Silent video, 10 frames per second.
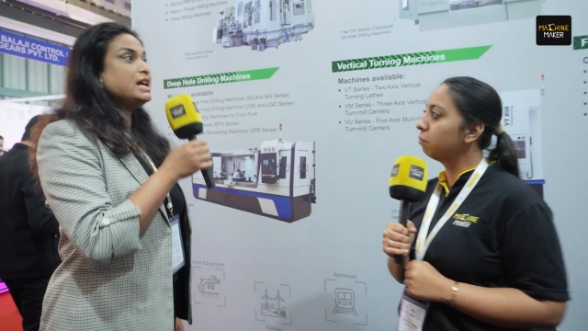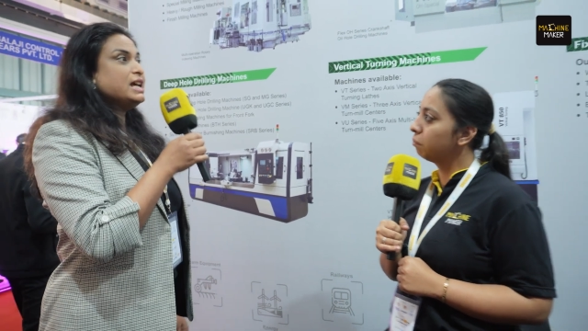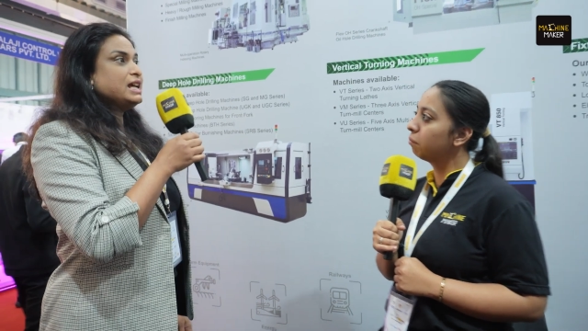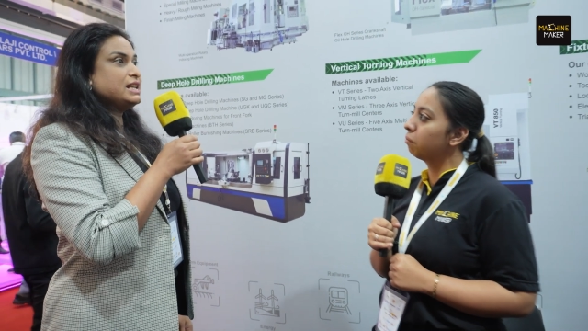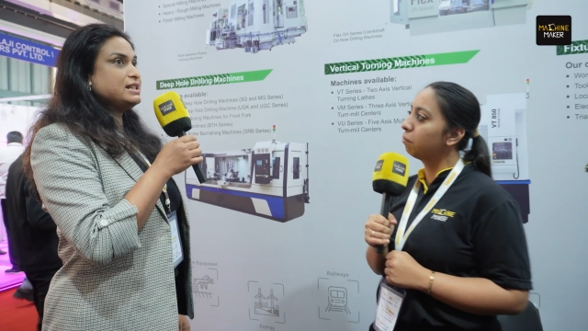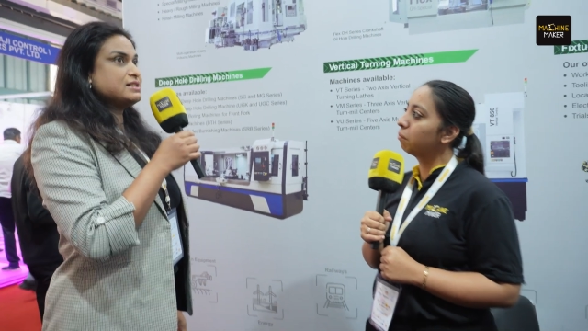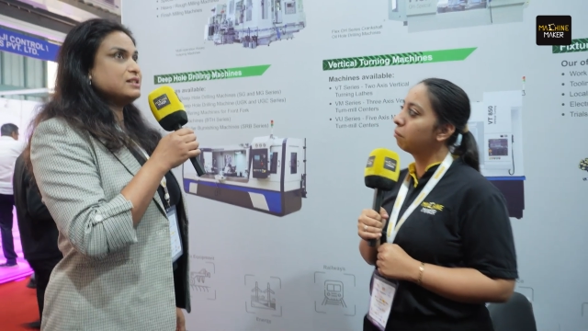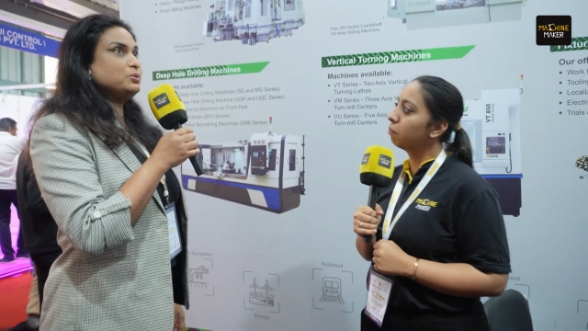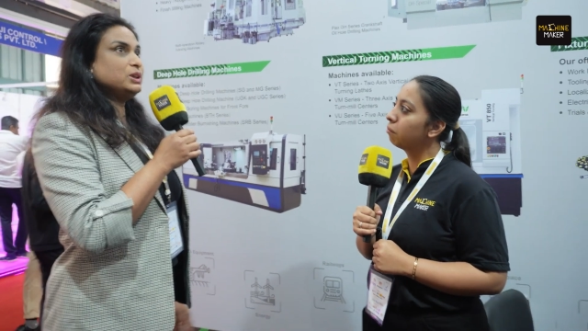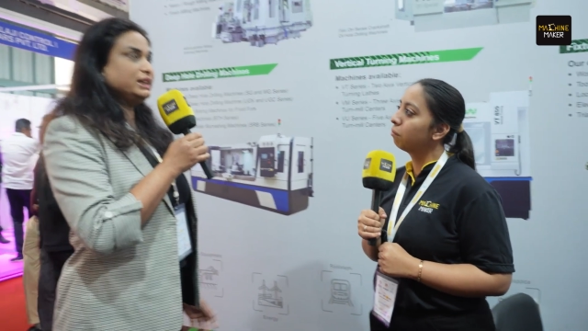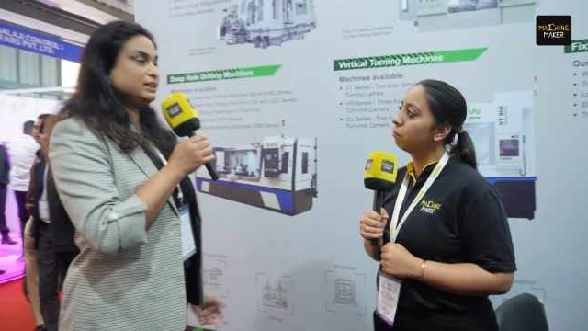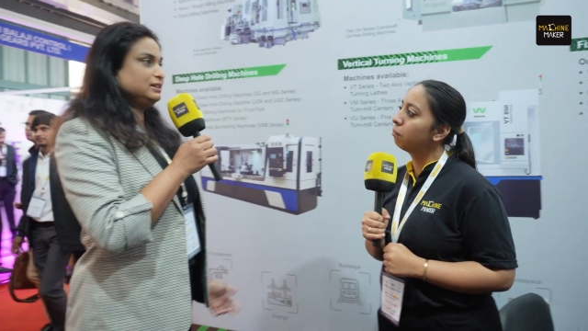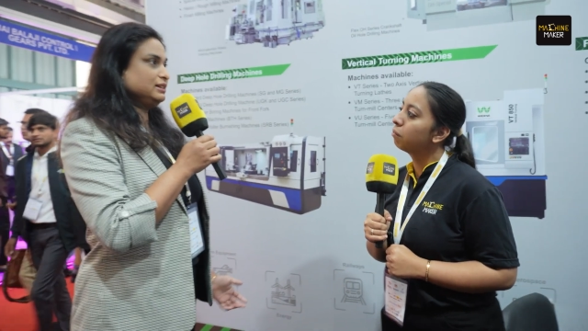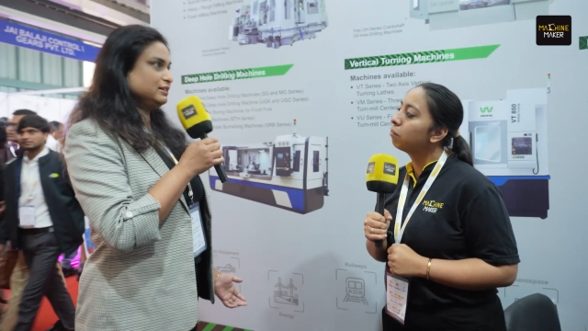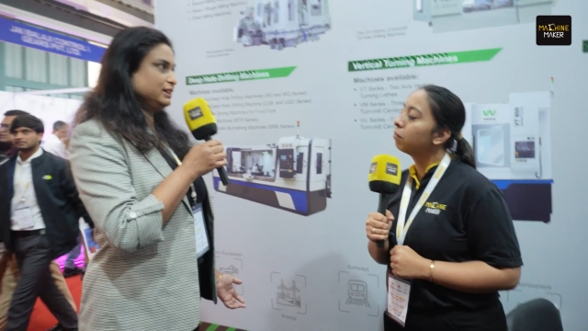Speaker 1: It is a vertical
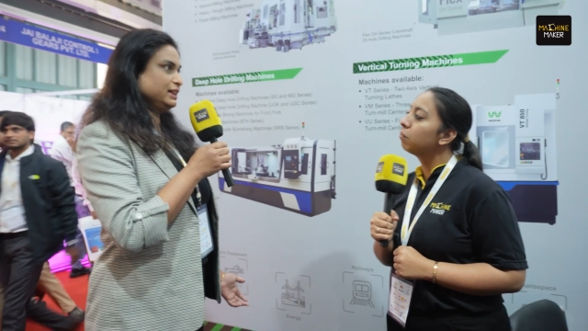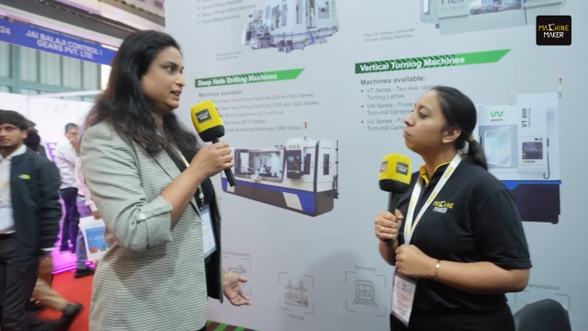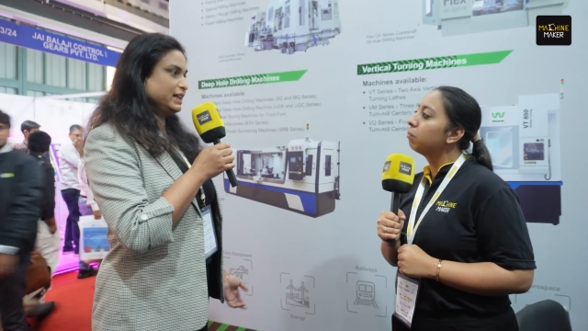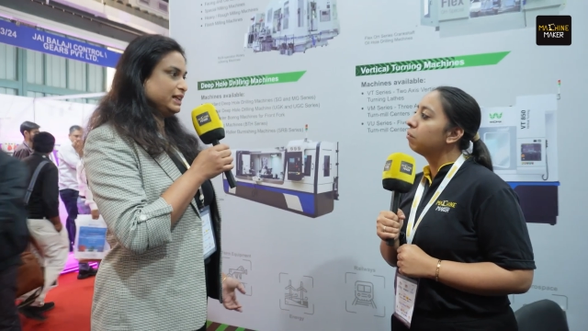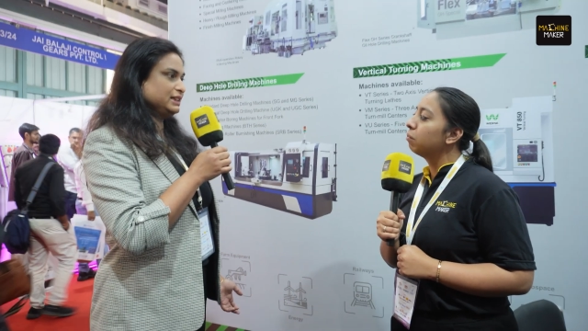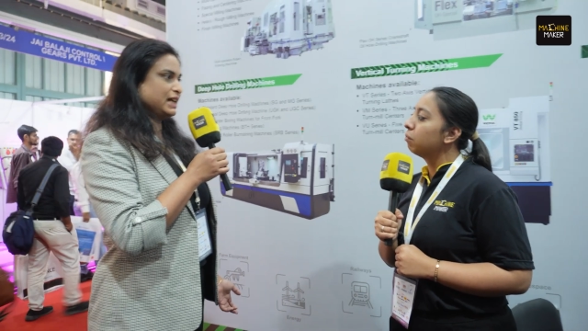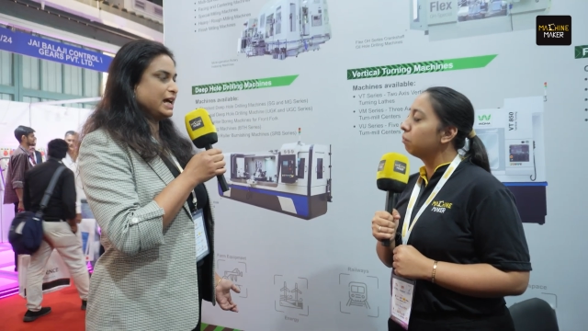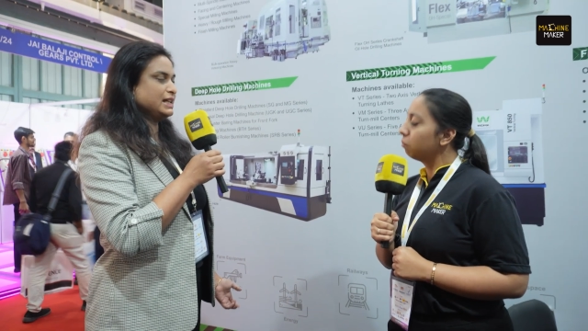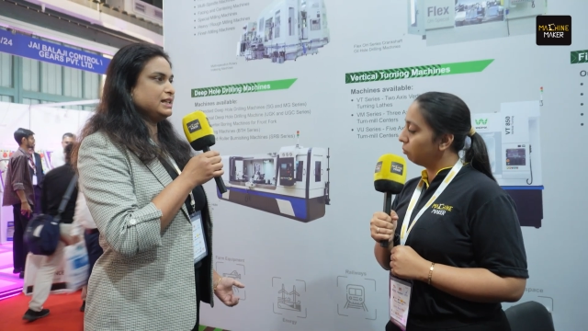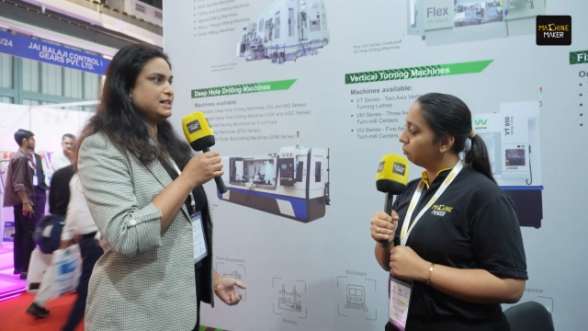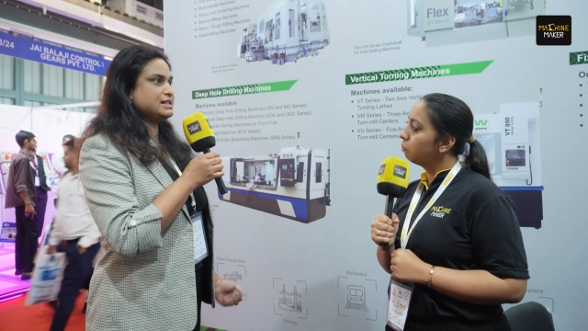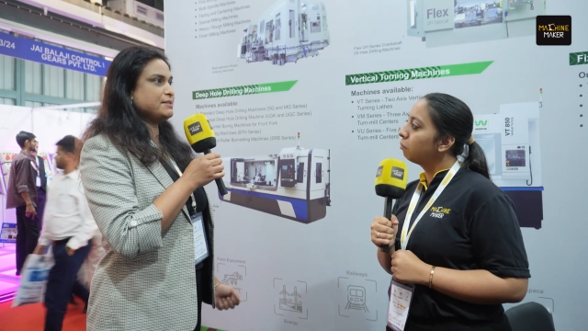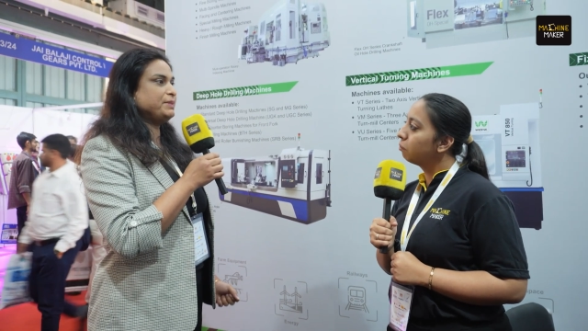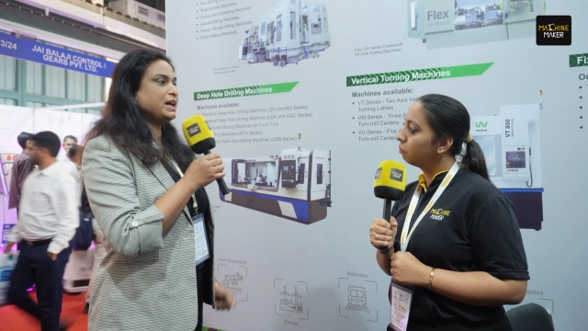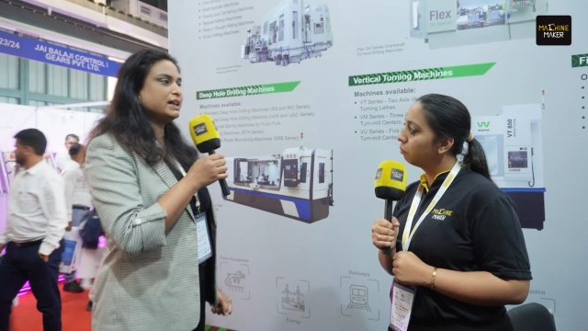turning lathe and it's a
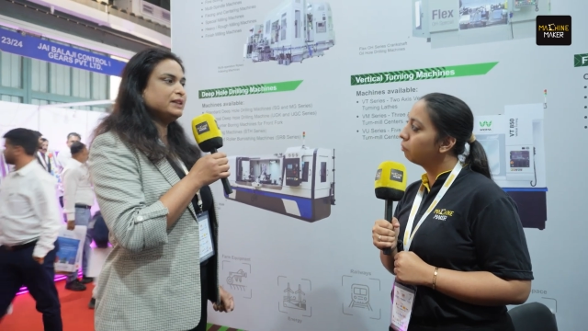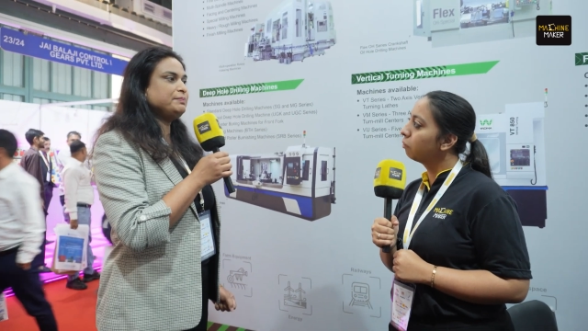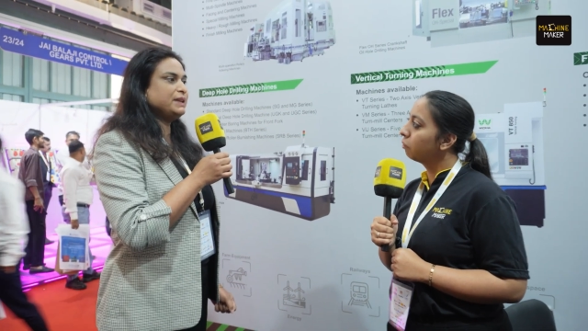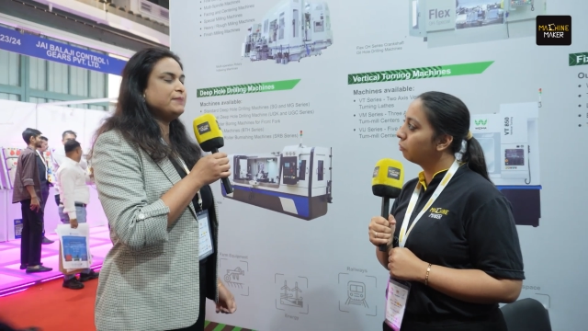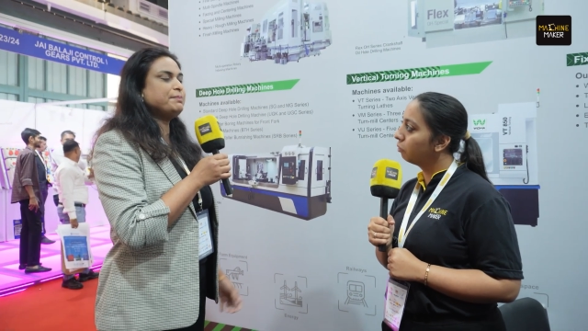plug and play